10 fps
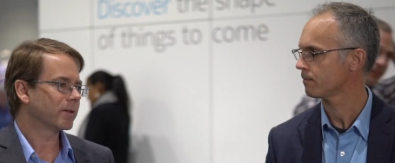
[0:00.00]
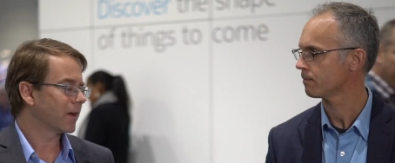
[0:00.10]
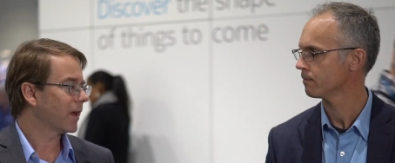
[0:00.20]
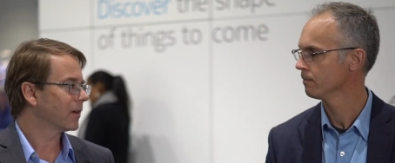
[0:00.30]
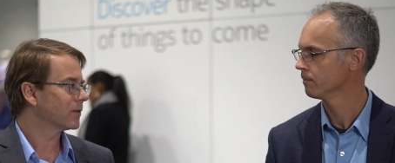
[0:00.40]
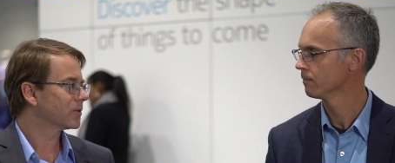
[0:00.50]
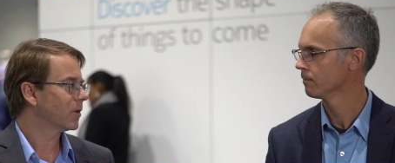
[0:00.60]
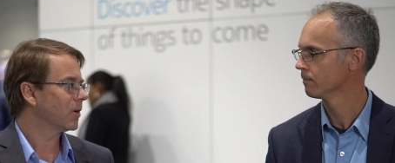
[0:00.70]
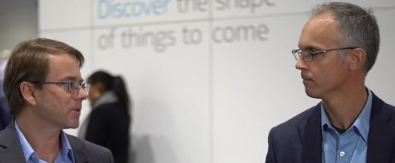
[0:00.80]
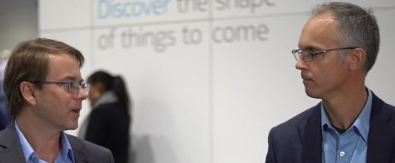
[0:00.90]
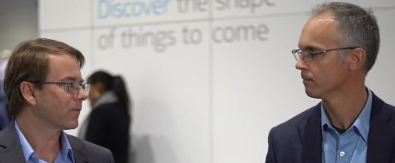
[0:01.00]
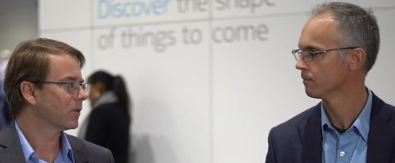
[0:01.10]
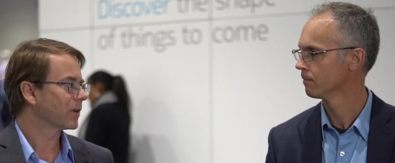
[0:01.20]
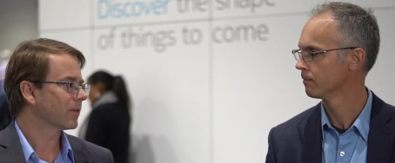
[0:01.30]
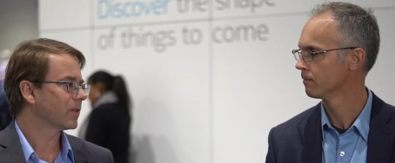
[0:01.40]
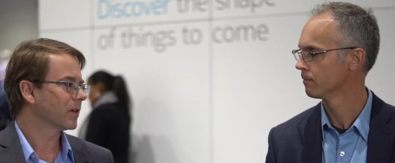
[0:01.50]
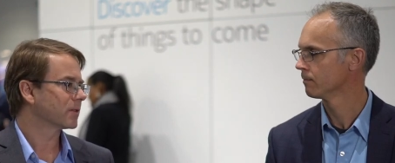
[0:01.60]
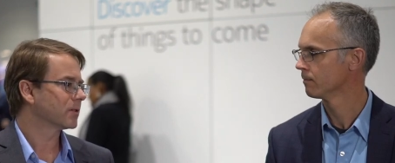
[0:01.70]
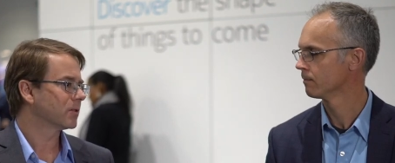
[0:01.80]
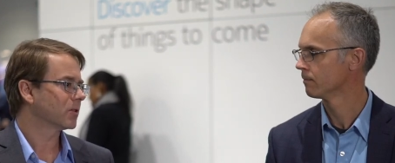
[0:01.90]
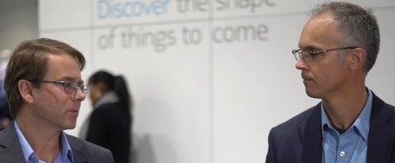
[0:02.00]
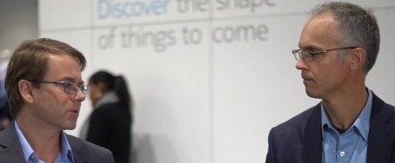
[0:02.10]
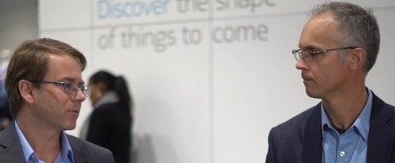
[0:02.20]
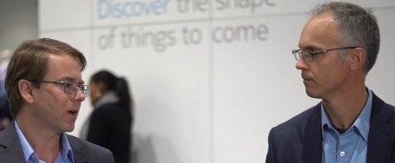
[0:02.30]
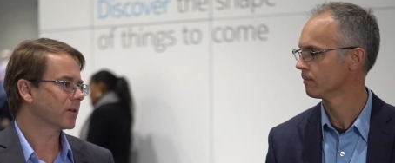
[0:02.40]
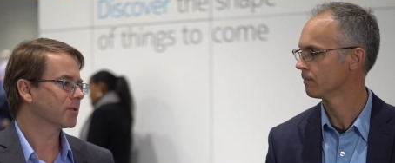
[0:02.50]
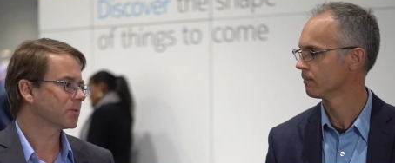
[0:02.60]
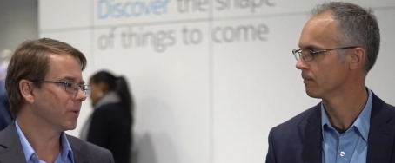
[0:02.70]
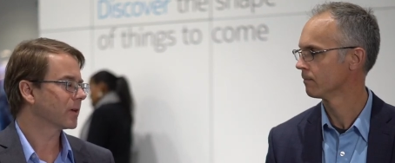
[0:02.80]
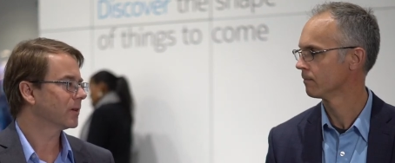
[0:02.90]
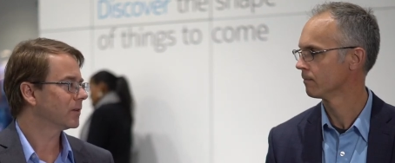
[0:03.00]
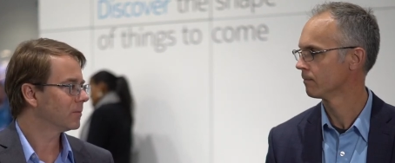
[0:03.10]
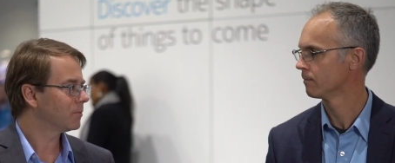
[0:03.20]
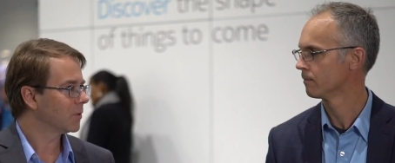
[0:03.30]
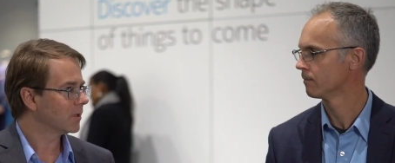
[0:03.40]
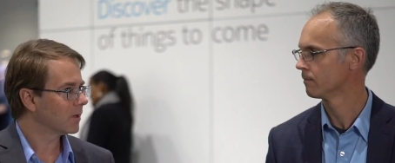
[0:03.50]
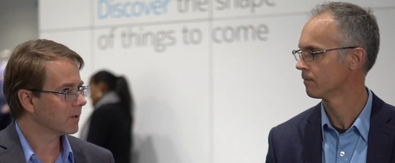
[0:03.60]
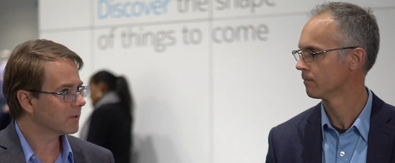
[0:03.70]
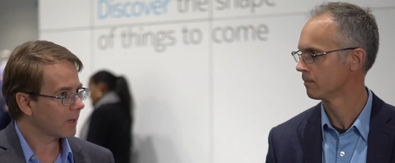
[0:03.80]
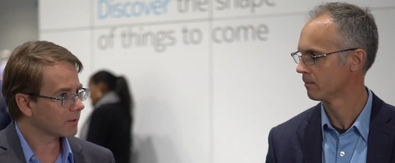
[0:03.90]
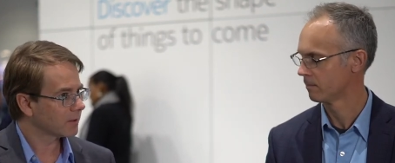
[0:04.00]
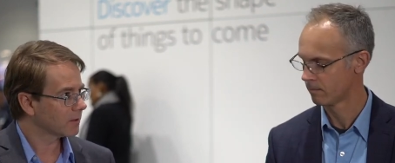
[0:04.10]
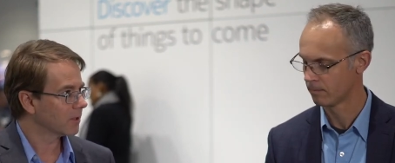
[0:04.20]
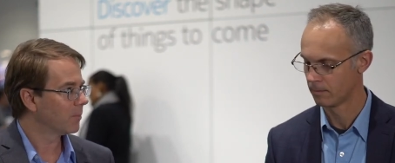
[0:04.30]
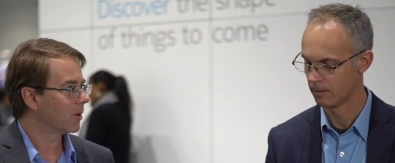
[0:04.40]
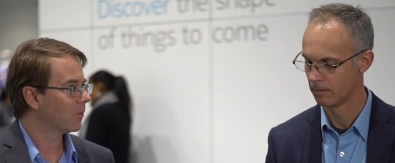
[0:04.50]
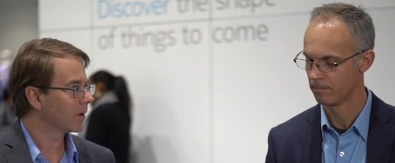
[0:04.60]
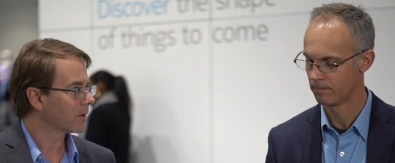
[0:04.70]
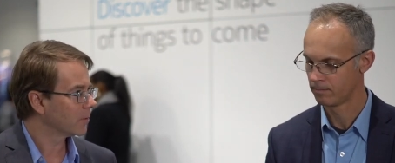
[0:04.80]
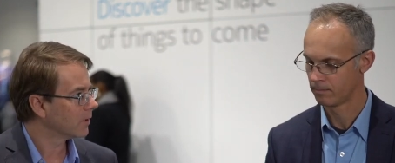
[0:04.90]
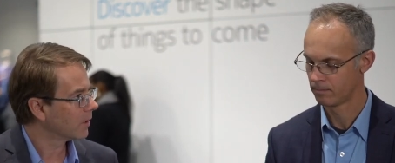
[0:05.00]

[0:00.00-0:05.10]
Speaker 1: As an analyst, you always have to look at things in terms of not just what can be done technically, but what can be